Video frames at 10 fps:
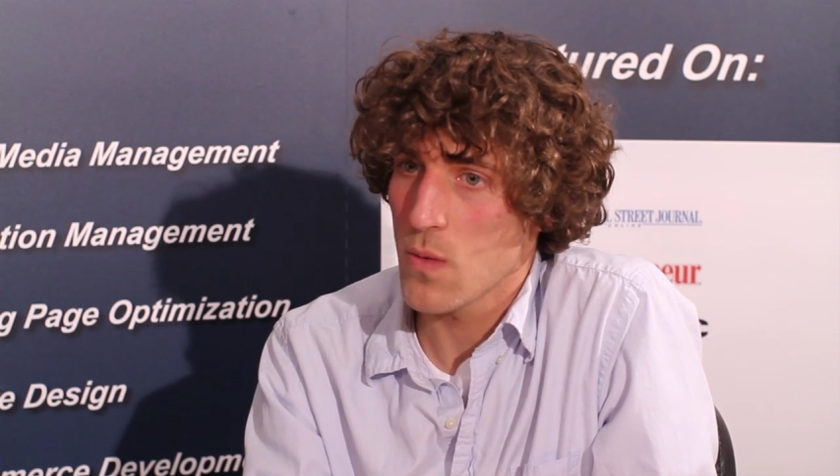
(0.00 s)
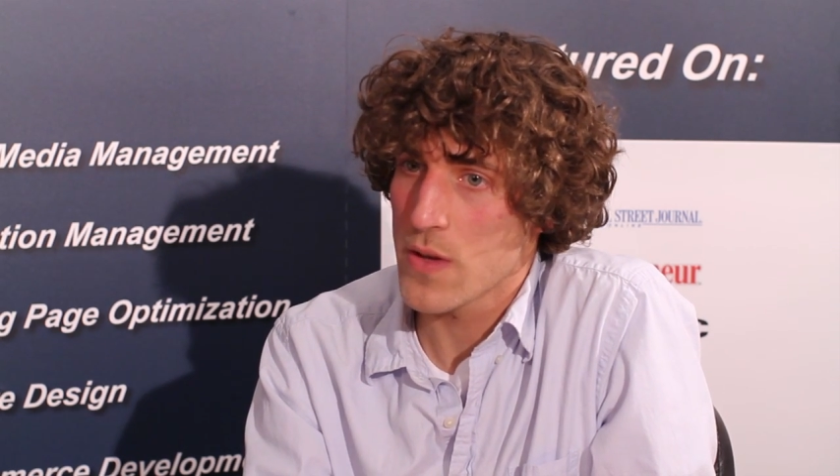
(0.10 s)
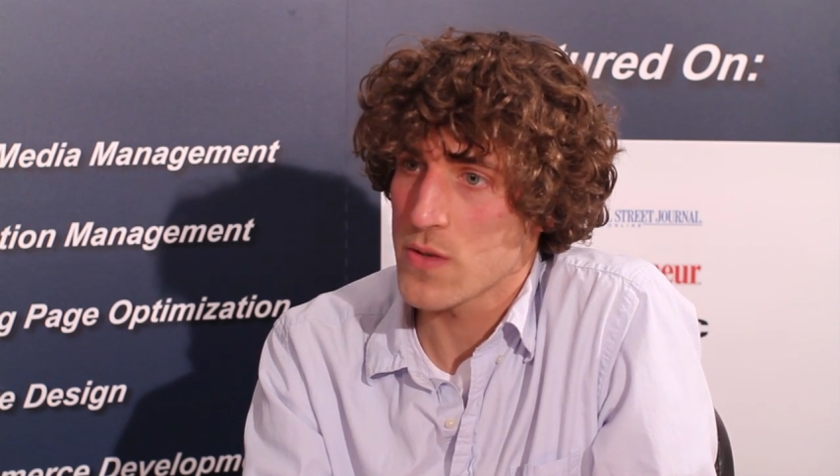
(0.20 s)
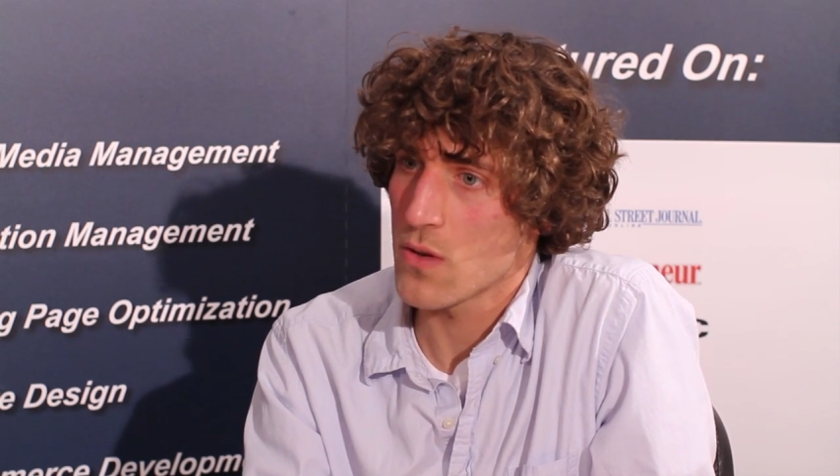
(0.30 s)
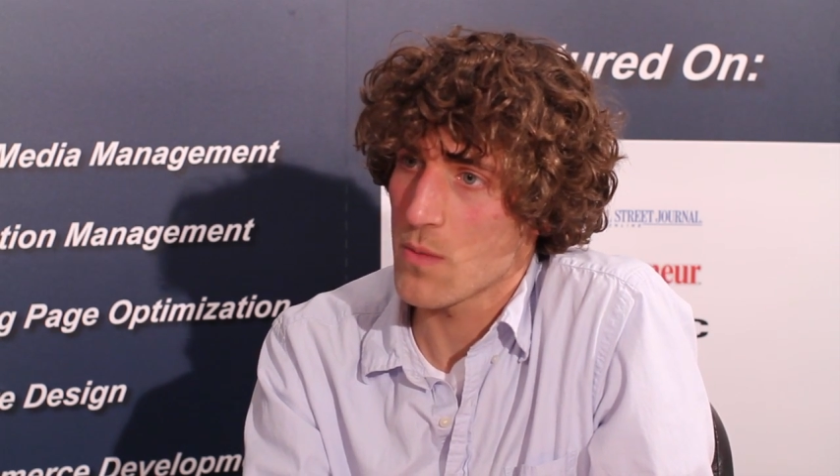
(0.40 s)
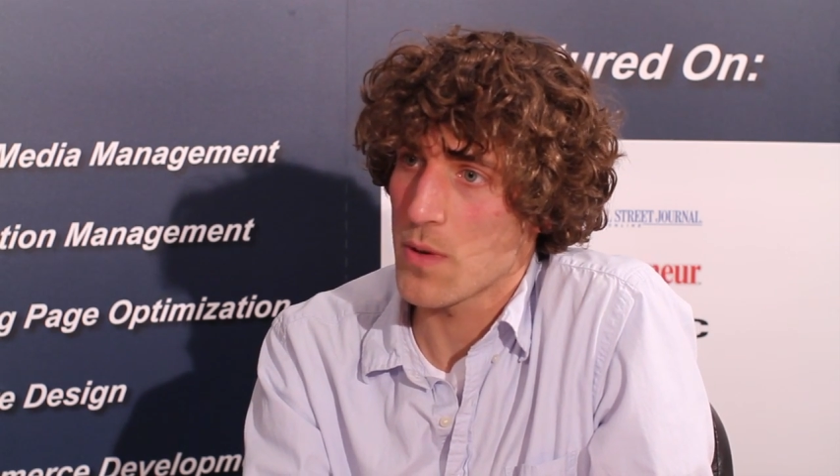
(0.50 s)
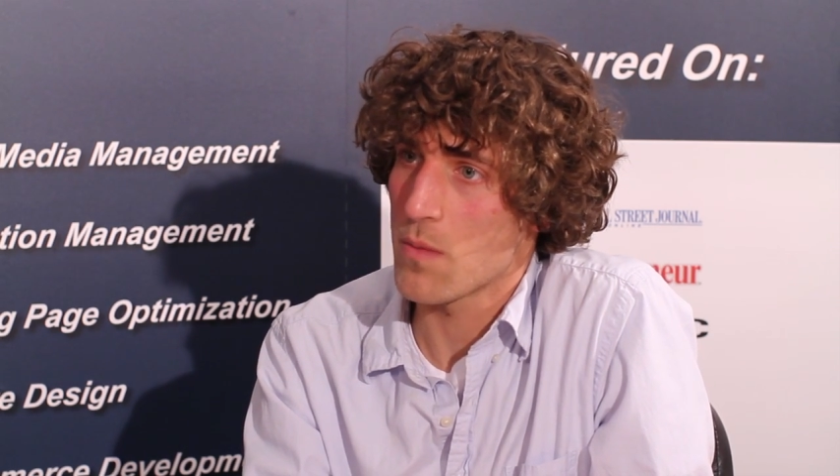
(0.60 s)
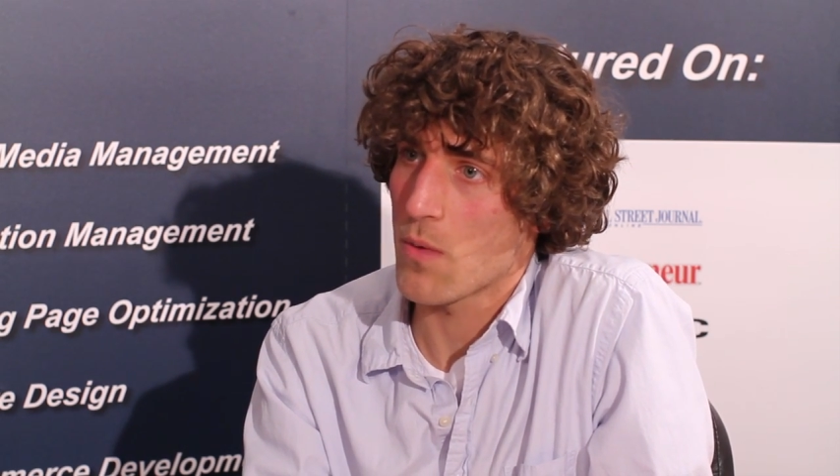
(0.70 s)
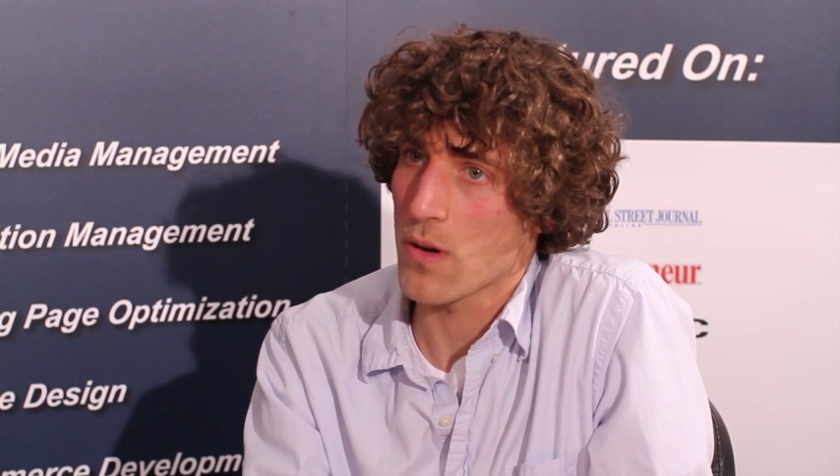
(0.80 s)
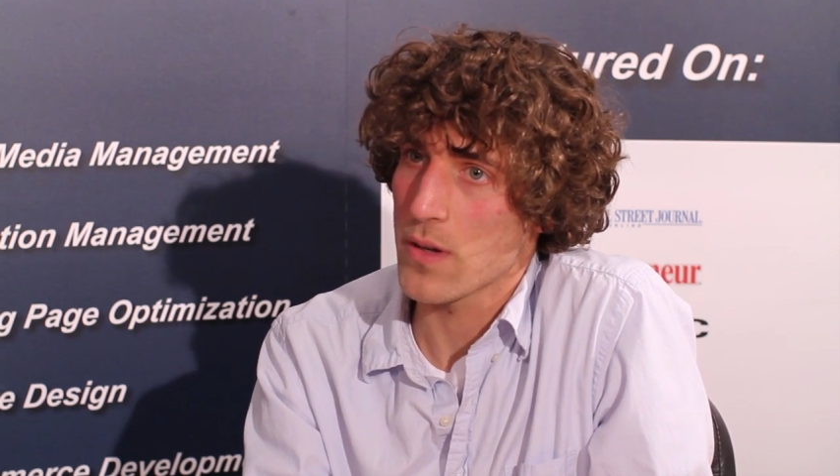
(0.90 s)
US and
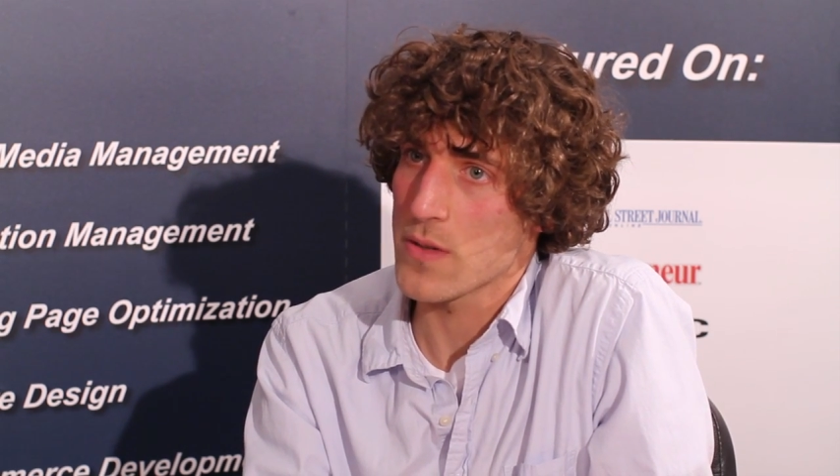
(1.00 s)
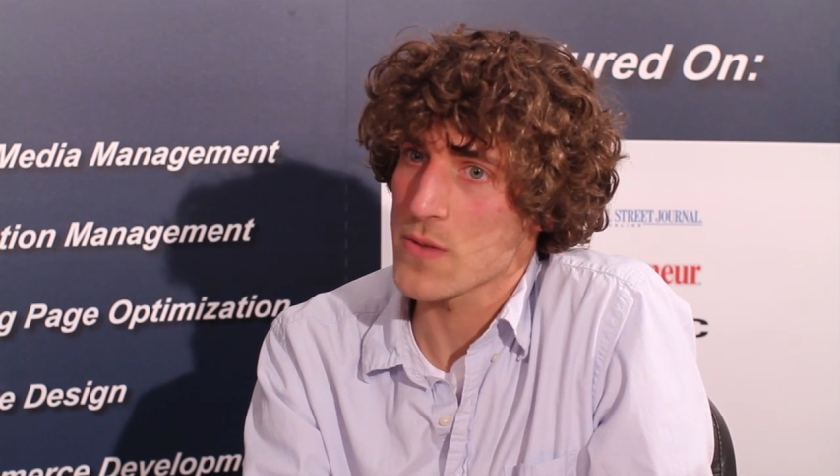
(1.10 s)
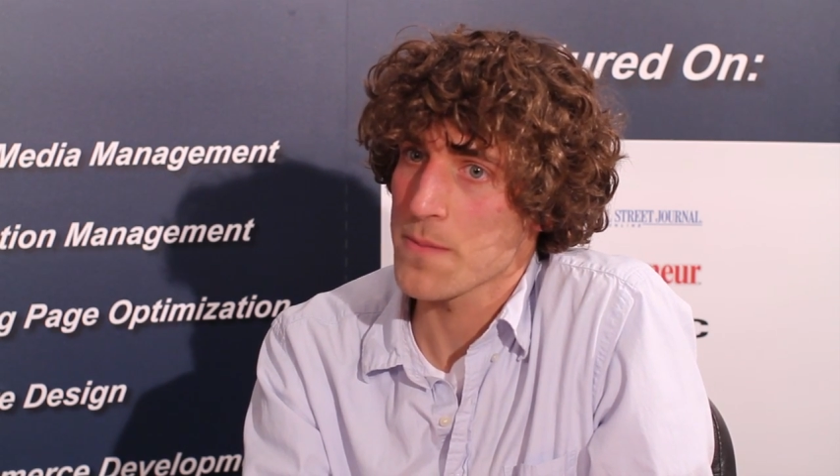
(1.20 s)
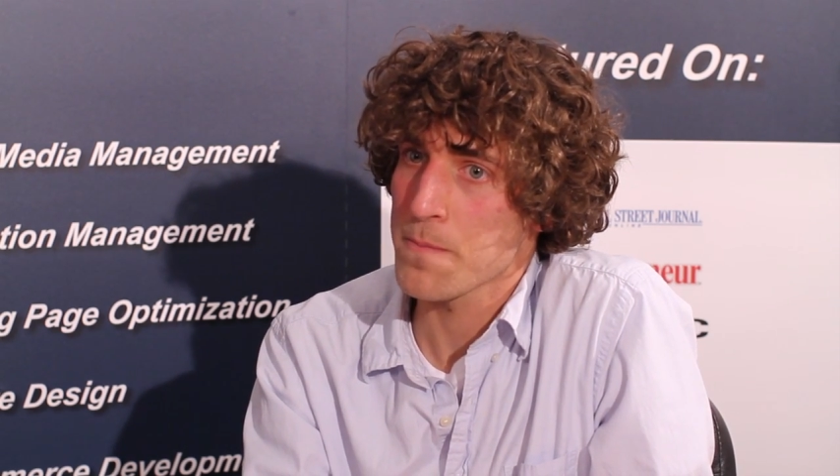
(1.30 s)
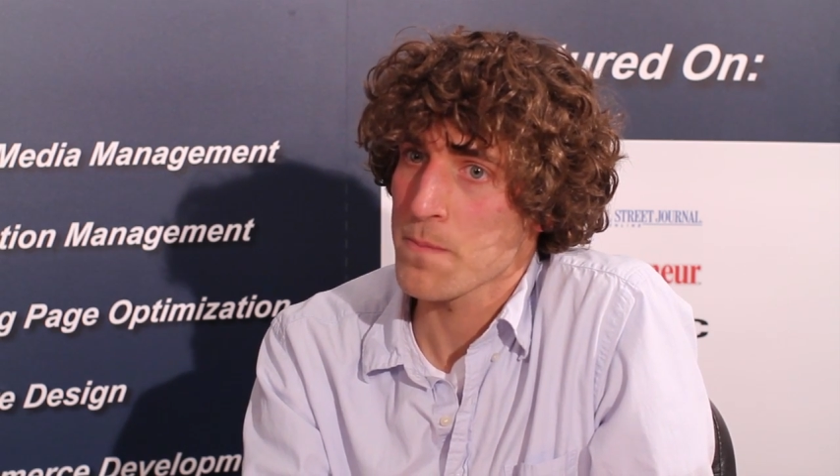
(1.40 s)
European markets,